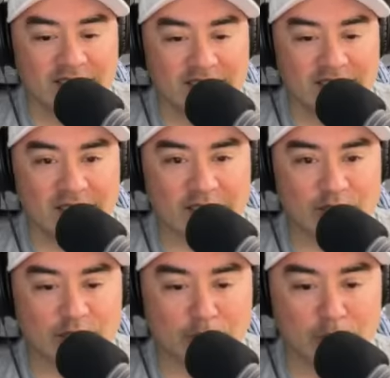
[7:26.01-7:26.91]

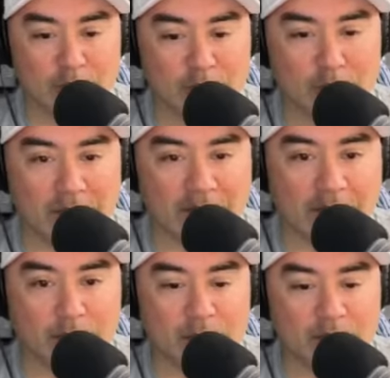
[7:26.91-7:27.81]

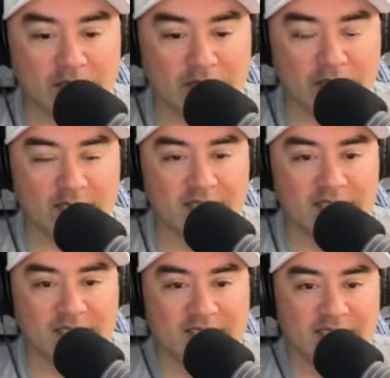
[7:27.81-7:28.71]

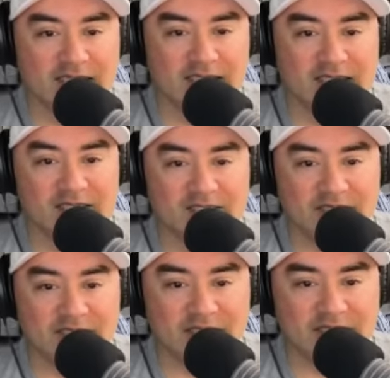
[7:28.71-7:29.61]

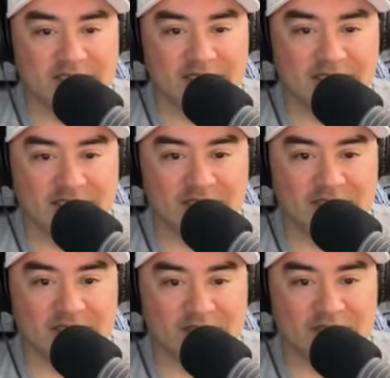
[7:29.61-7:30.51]

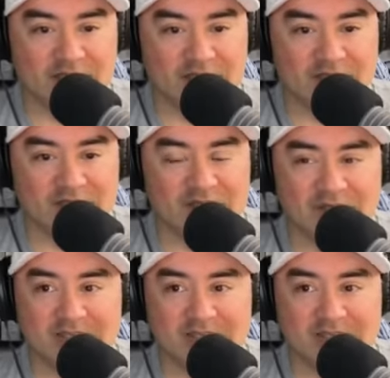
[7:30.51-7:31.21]
(not speaking)